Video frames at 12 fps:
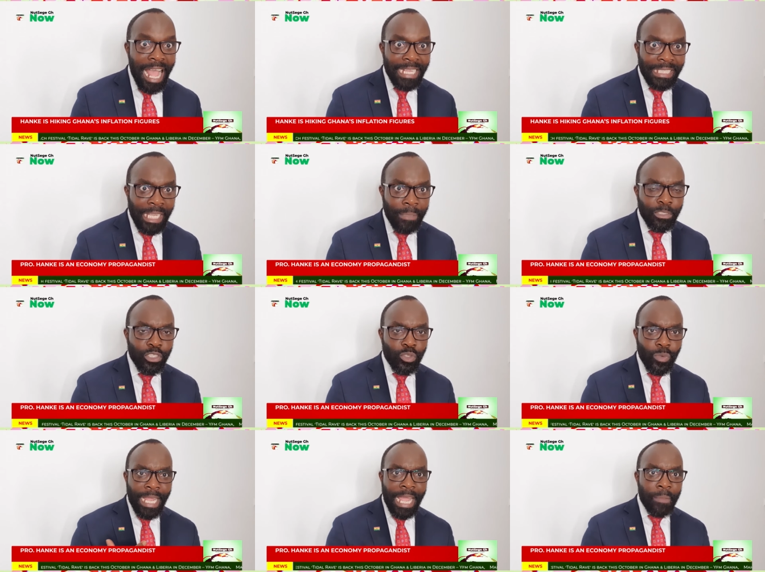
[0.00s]
attempts
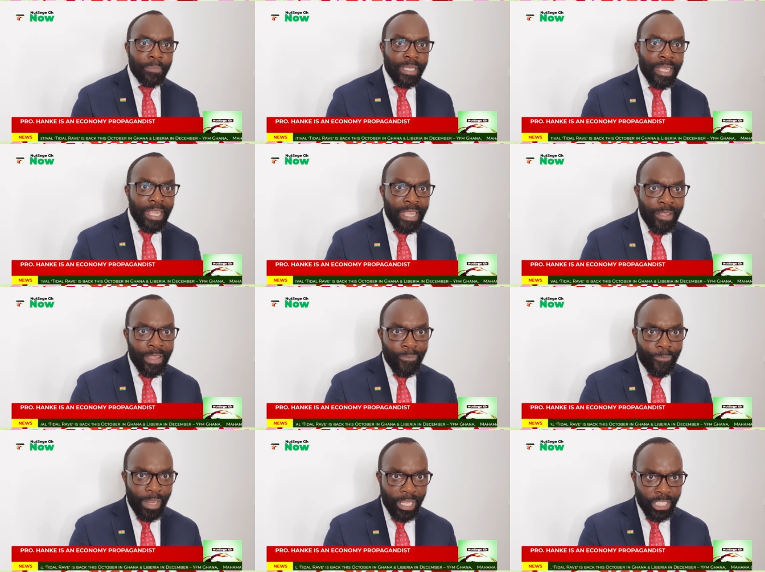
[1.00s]
to curb the uh,
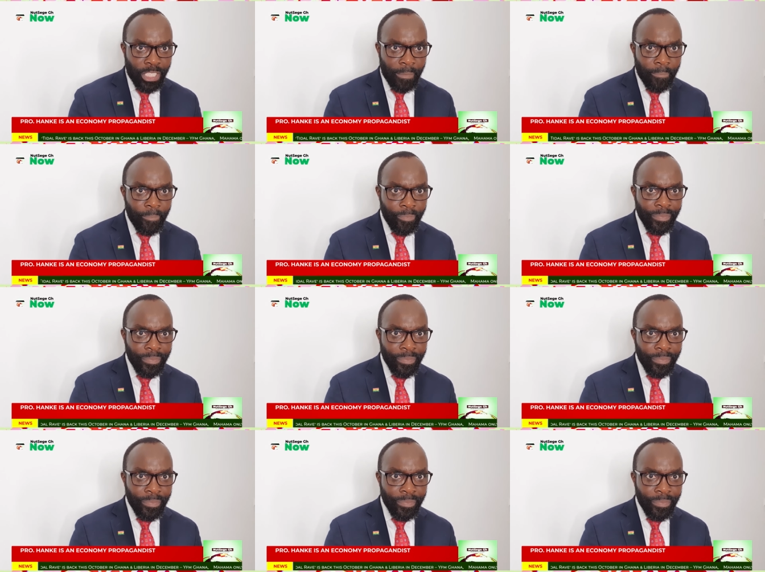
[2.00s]
inflation